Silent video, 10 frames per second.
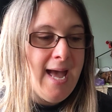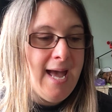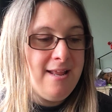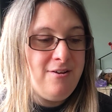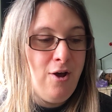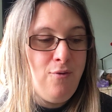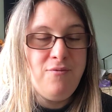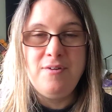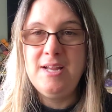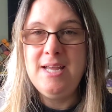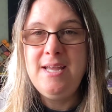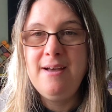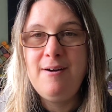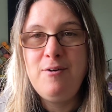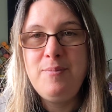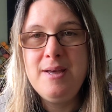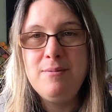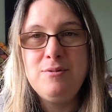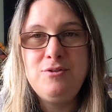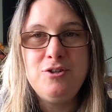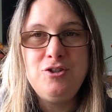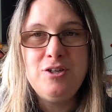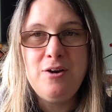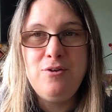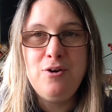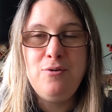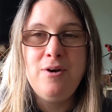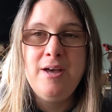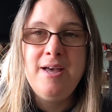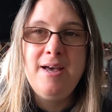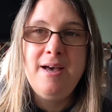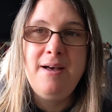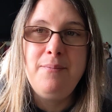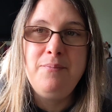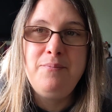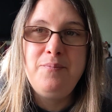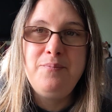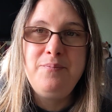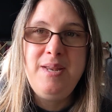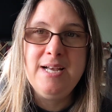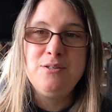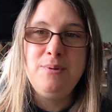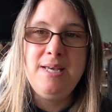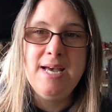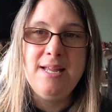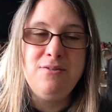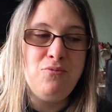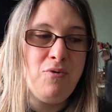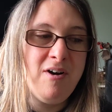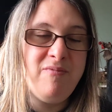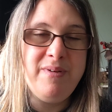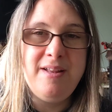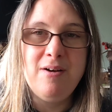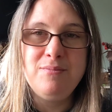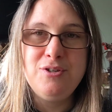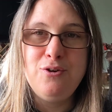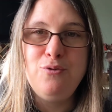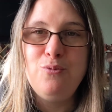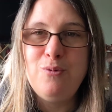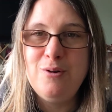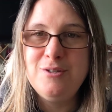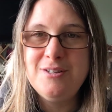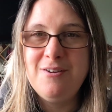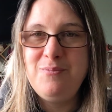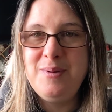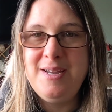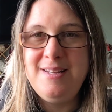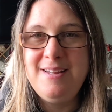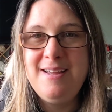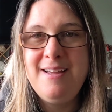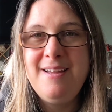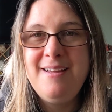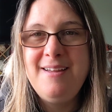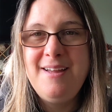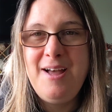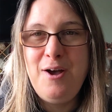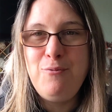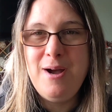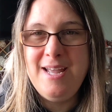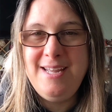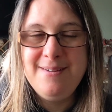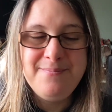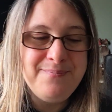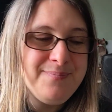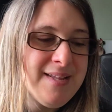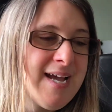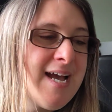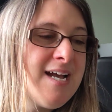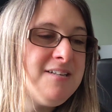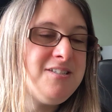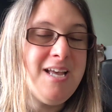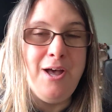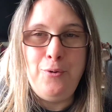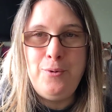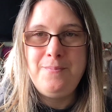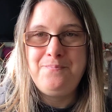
and hopefully I'll be able to show you next weekend what I've been up to whilst I've been away. So